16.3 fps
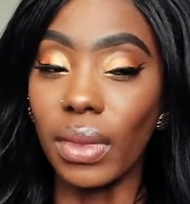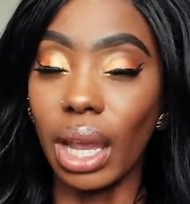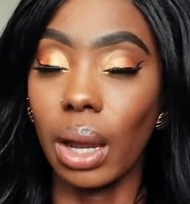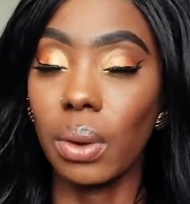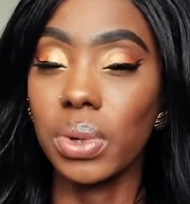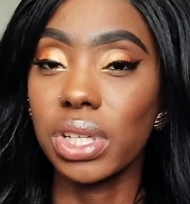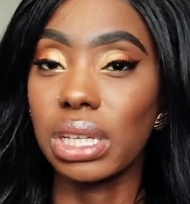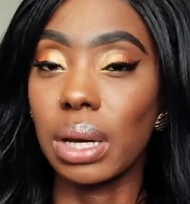
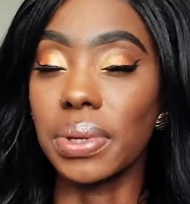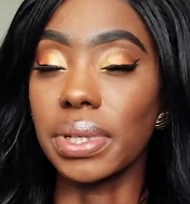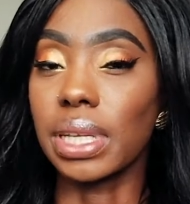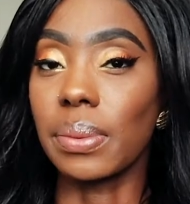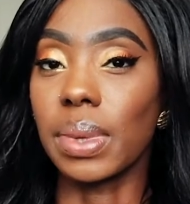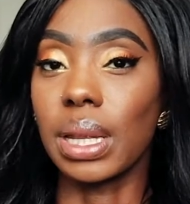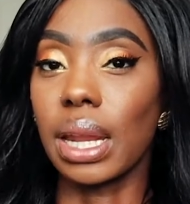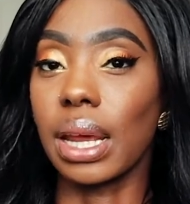I wish that was
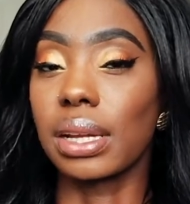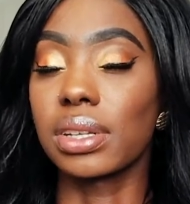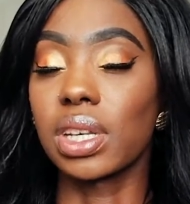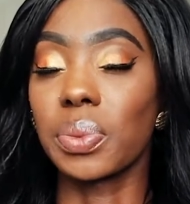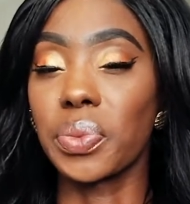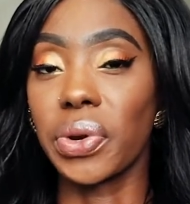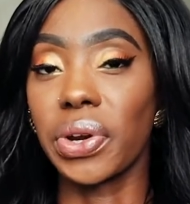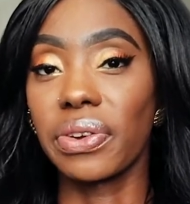something that I
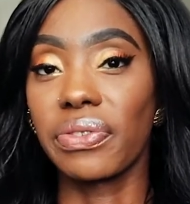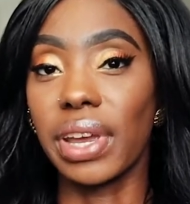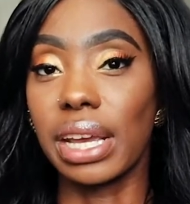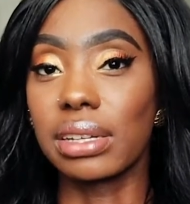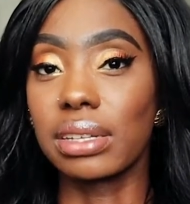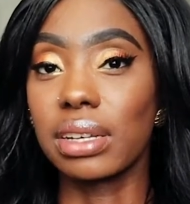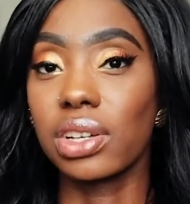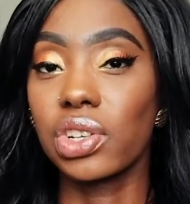took more
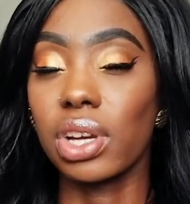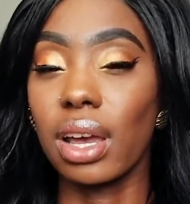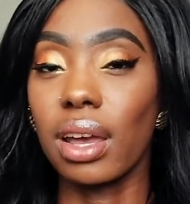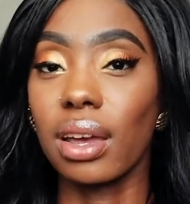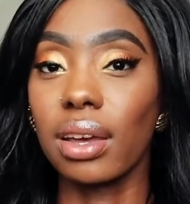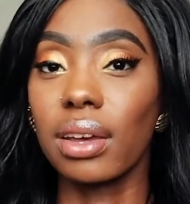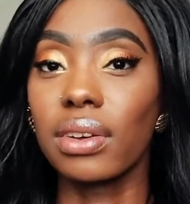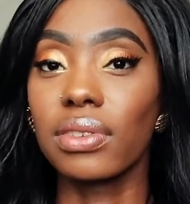advantage
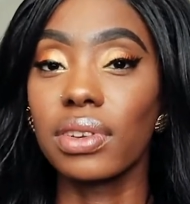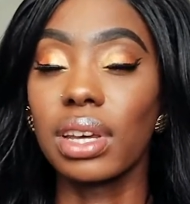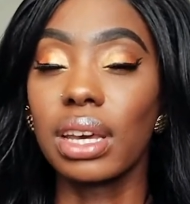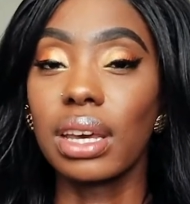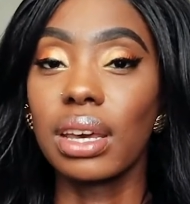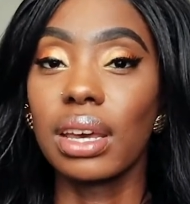of,